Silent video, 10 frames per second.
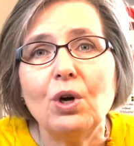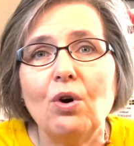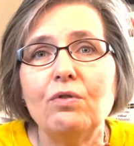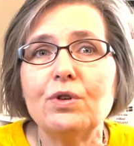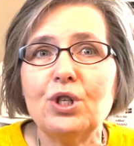
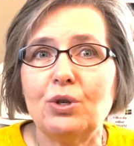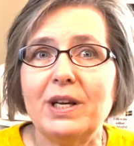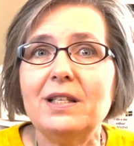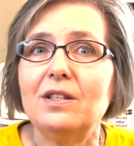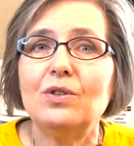
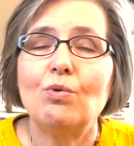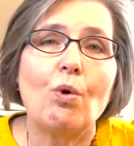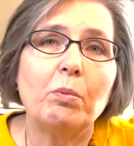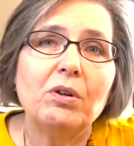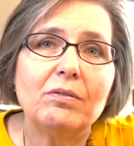overstressed is
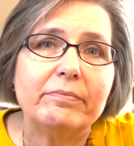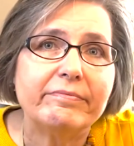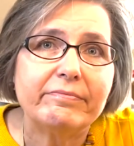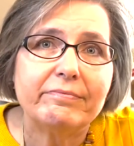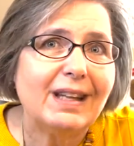normal?
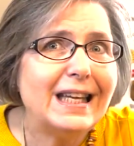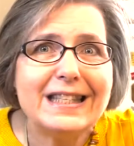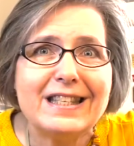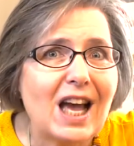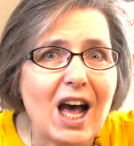
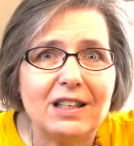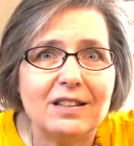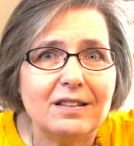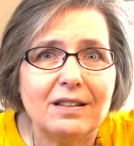It's not.